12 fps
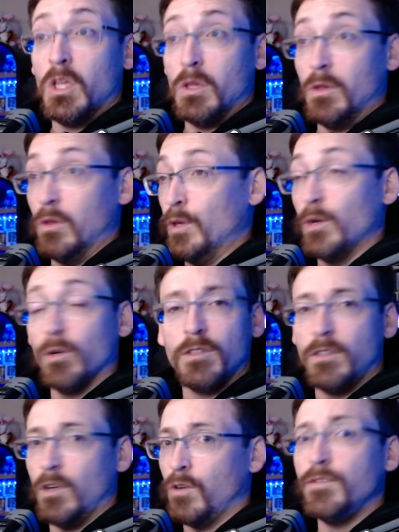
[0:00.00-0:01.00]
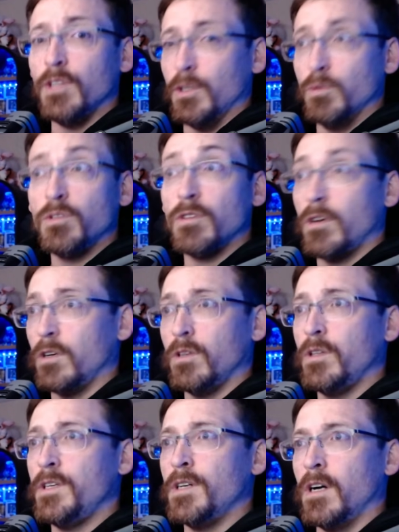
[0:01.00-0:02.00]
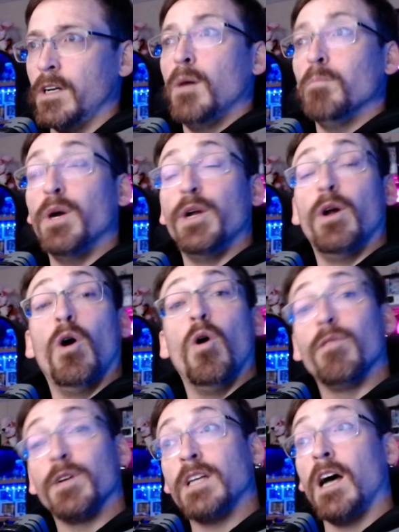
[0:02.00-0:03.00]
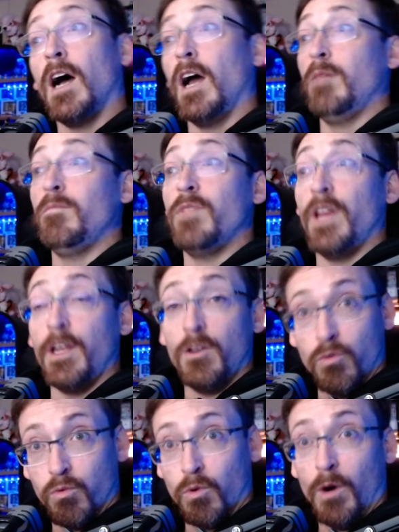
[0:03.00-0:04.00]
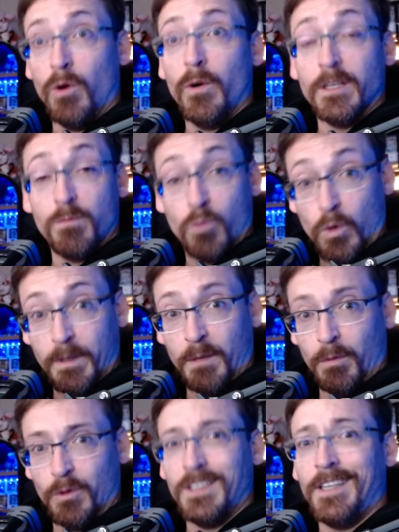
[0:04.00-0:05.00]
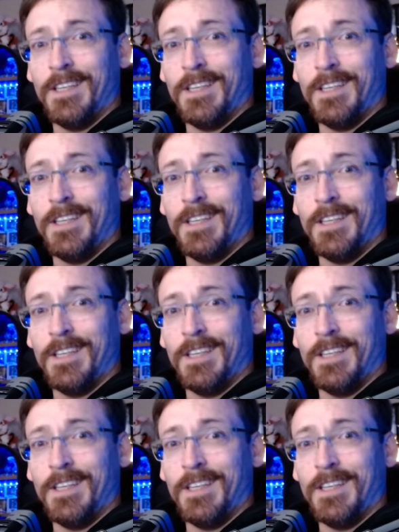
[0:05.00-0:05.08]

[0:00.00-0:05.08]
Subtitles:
little to no views early on, but over time they grow as more people see